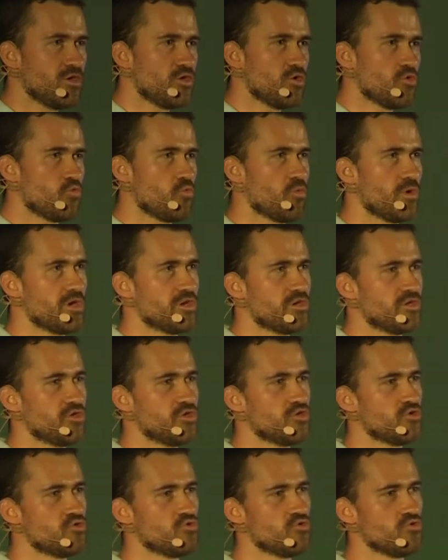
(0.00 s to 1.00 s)
where
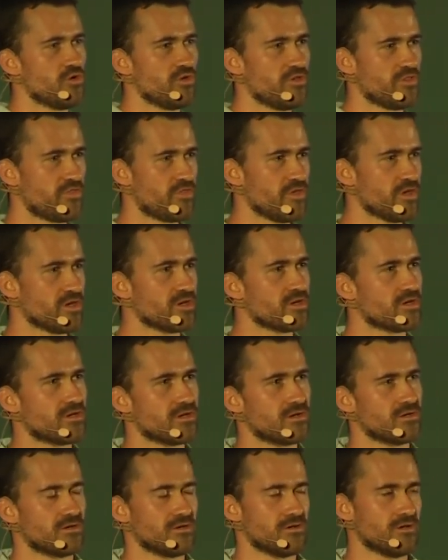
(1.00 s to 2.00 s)
you think
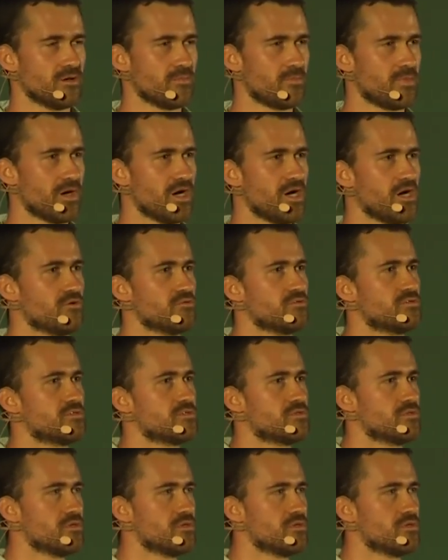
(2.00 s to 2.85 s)
about